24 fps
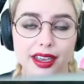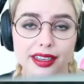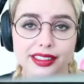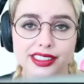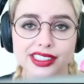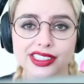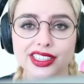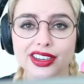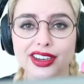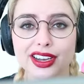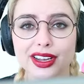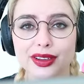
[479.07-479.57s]

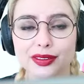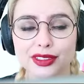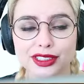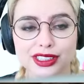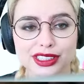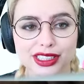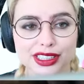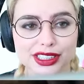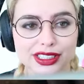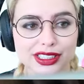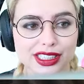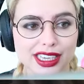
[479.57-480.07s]
So I will
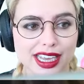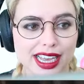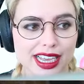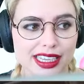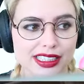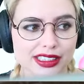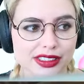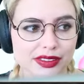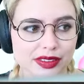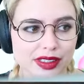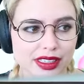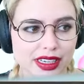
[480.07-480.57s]
see you
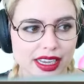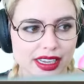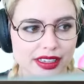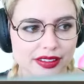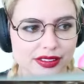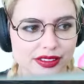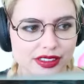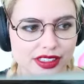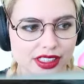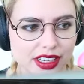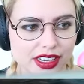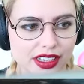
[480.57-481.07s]
guys when
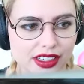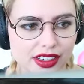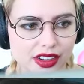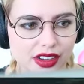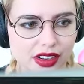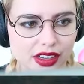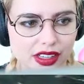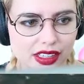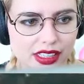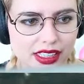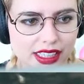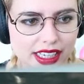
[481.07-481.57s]
I've done
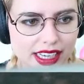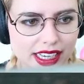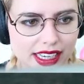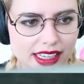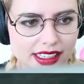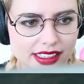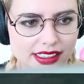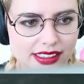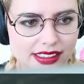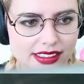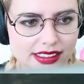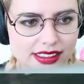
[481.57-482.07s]
all
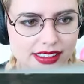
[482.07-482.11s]
that.